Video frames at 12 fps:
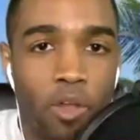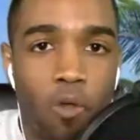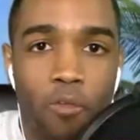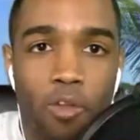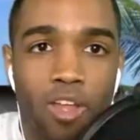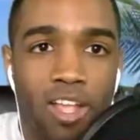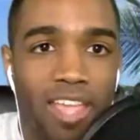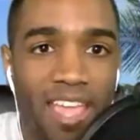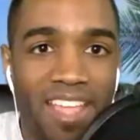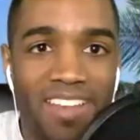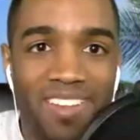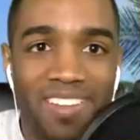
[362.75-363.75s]
over
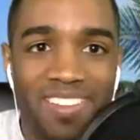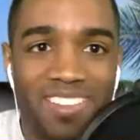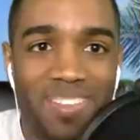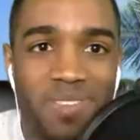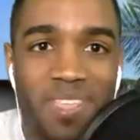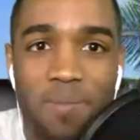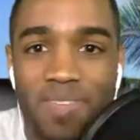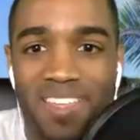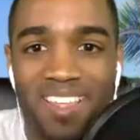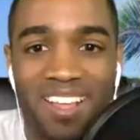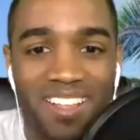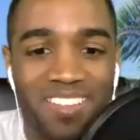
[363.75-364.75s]
again. This seems to be
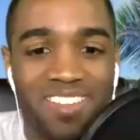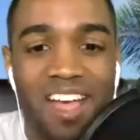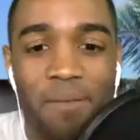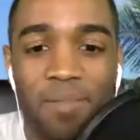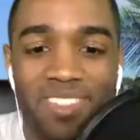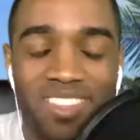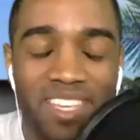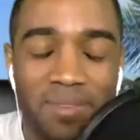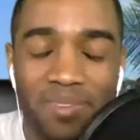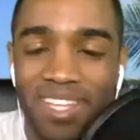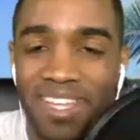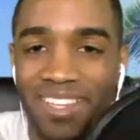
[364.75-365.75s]
a common
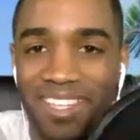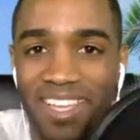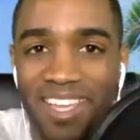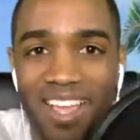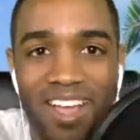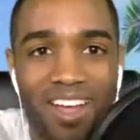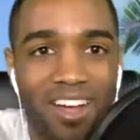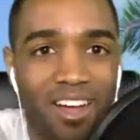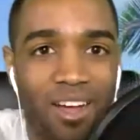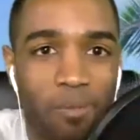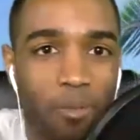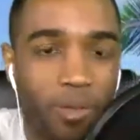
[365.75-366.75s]
theme lately.
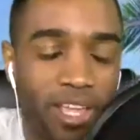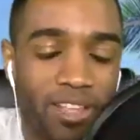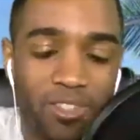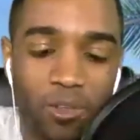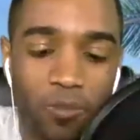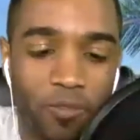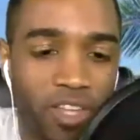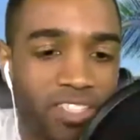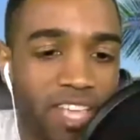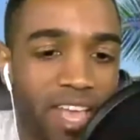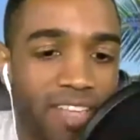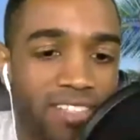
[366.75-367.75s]
But we had two
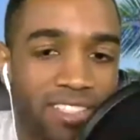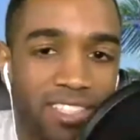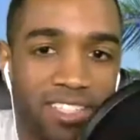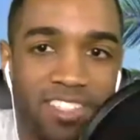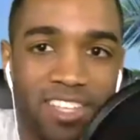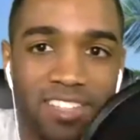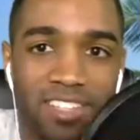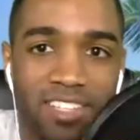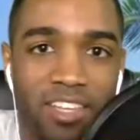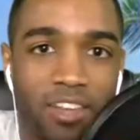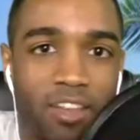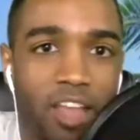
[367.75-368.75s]
fantastic DJs
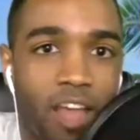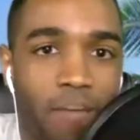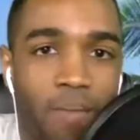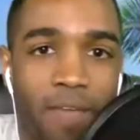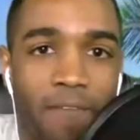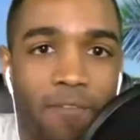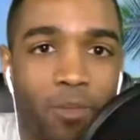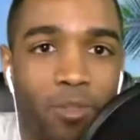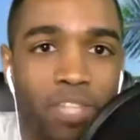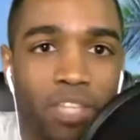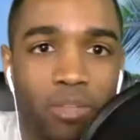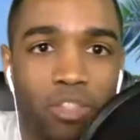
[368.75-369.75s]
in here. Kombat
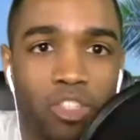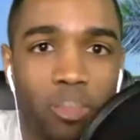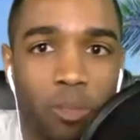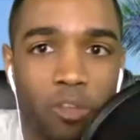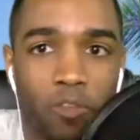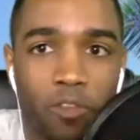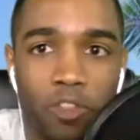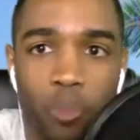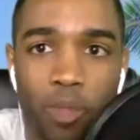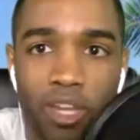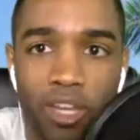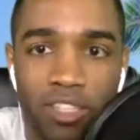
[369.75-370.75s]
Fuse, thank you so much for
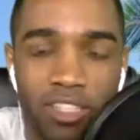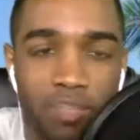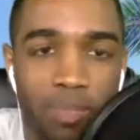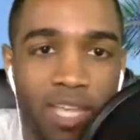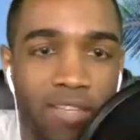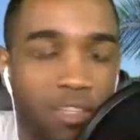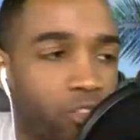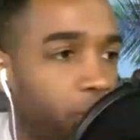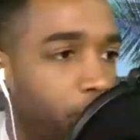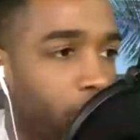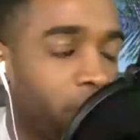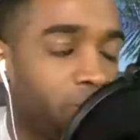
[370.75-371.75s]
joining us and making the trip up